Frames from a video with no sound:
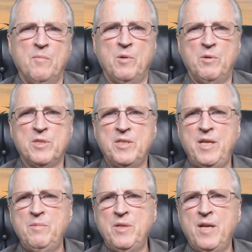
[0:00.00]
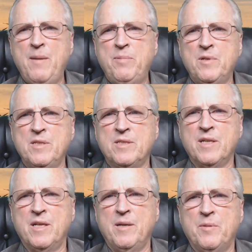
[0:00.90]
But with state monopolies
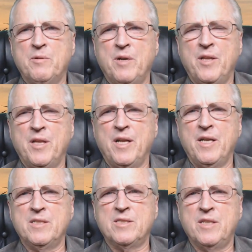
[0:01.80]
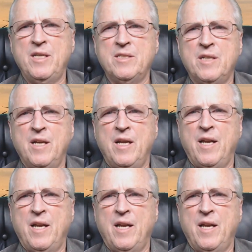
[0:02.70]
set up around the United States,